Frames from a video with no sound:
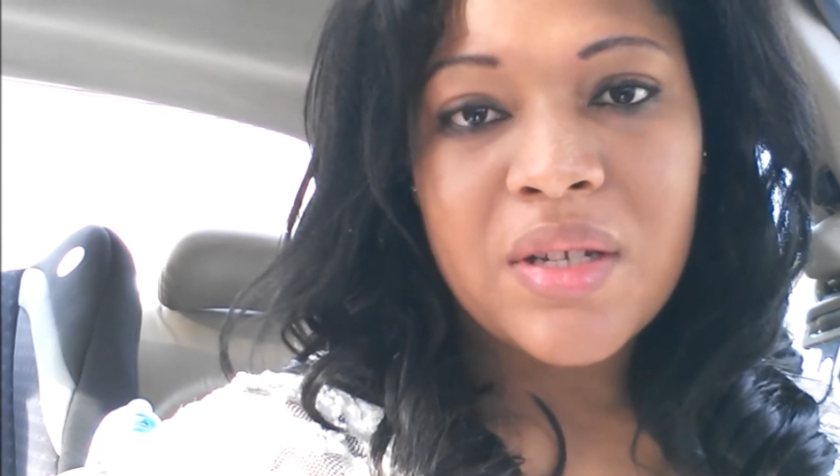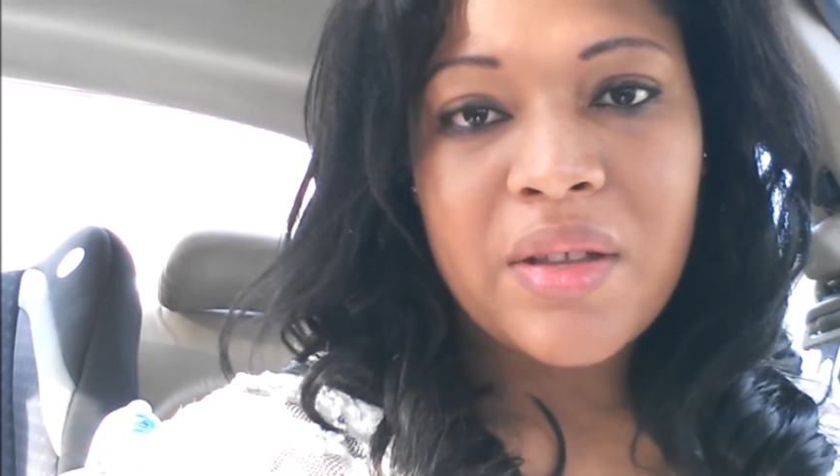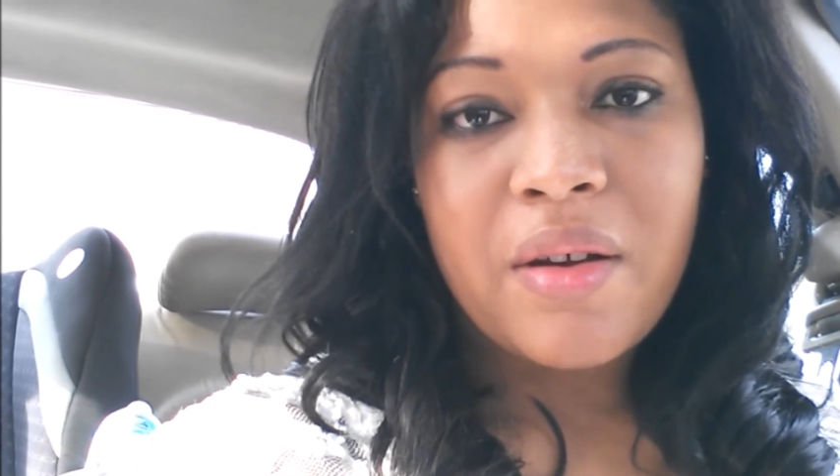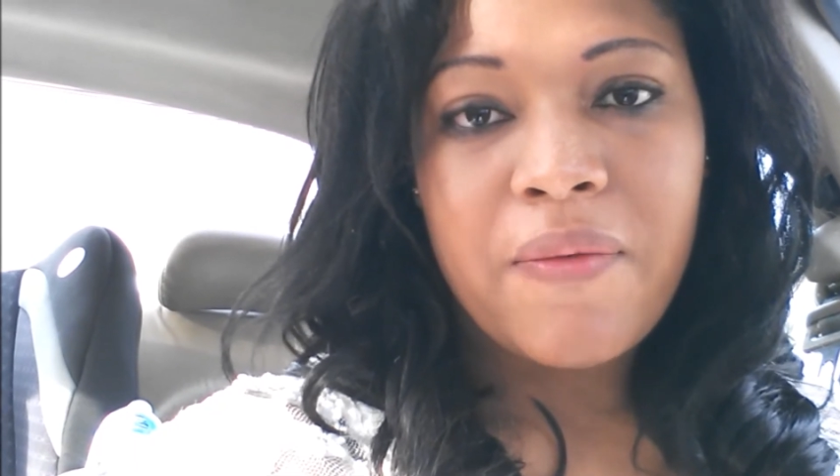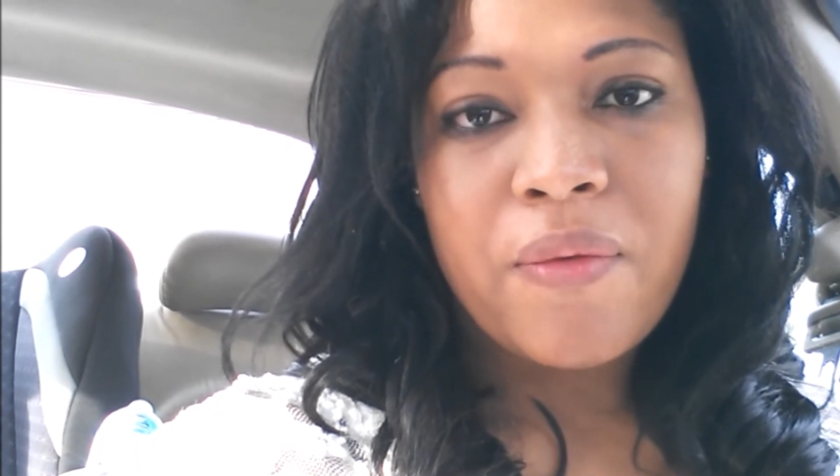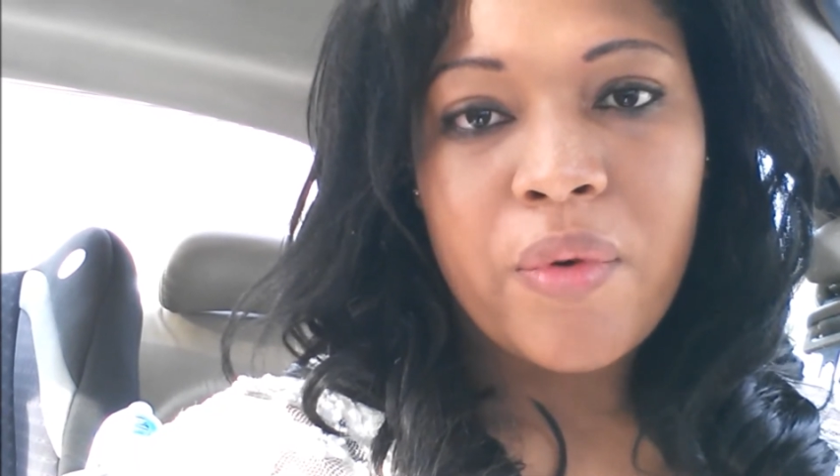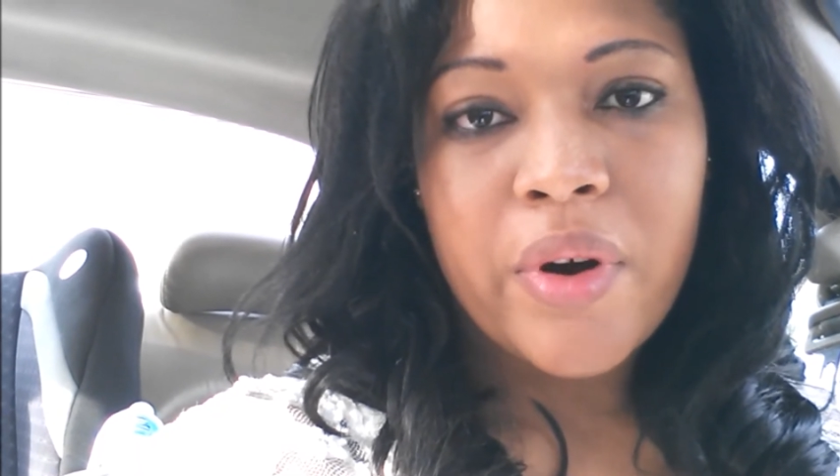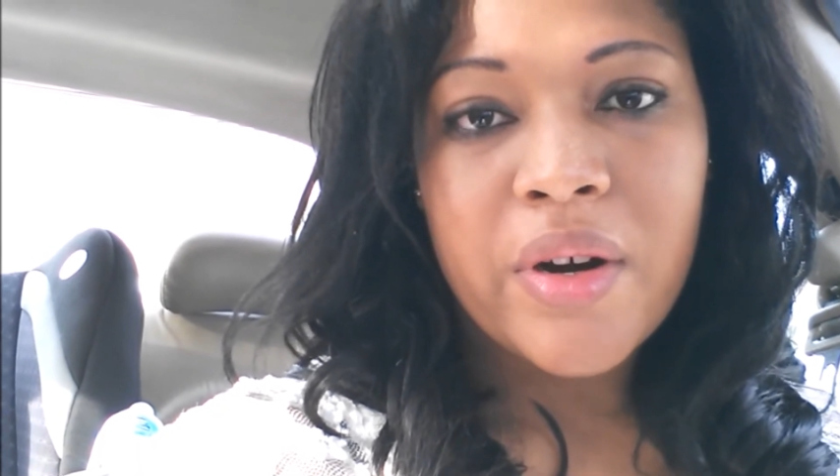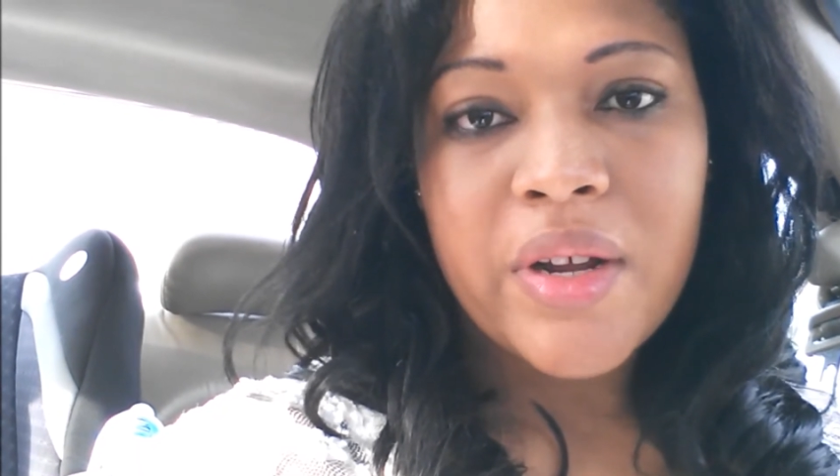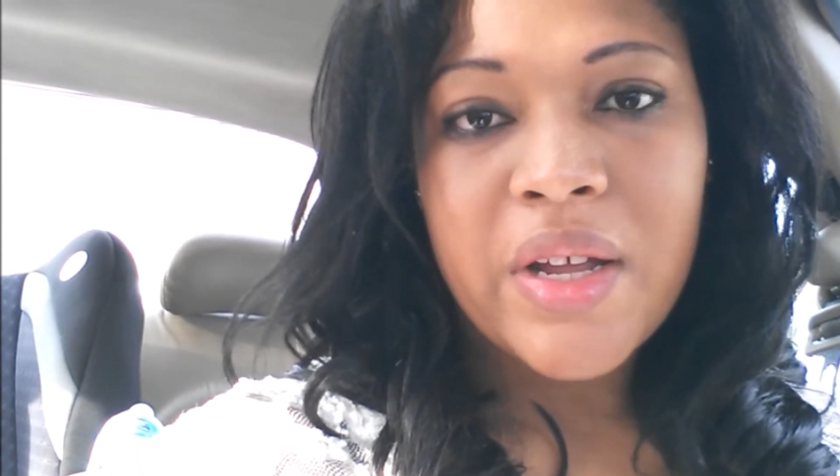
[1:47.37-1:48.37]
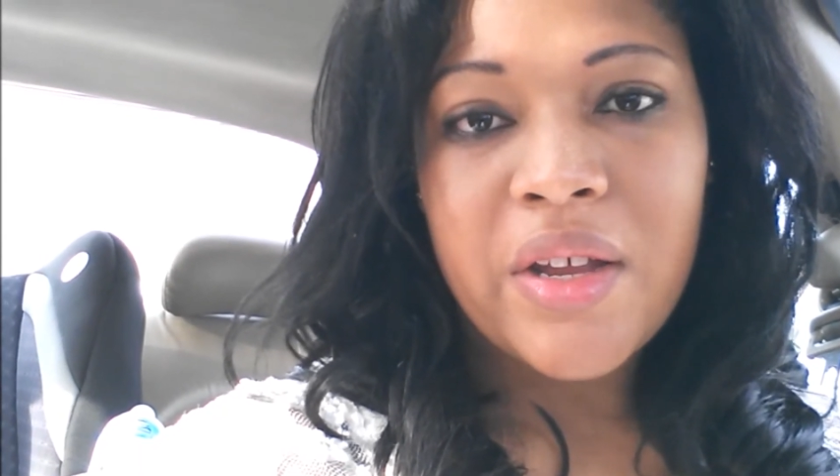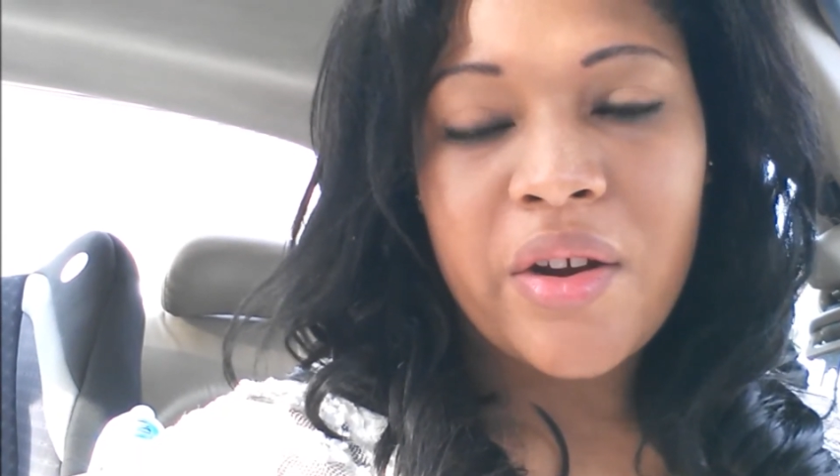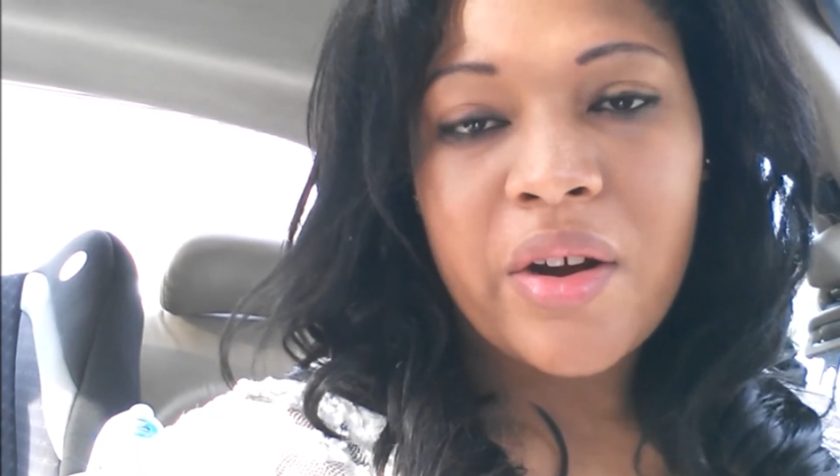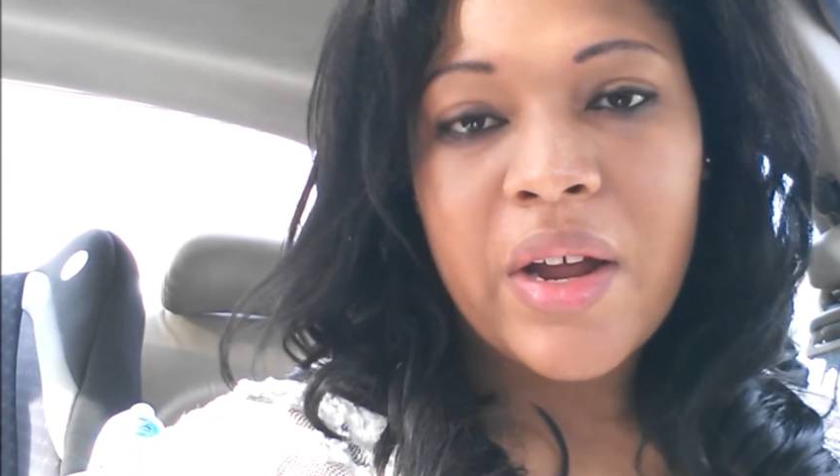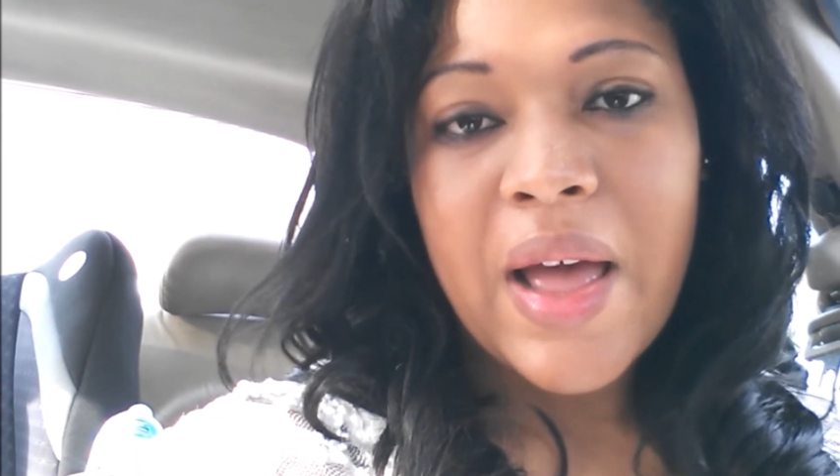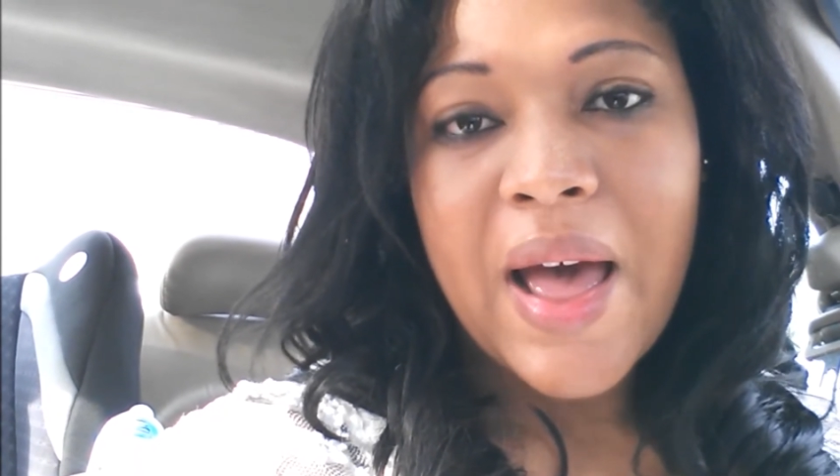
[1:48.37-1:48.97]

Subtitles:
and therefore you're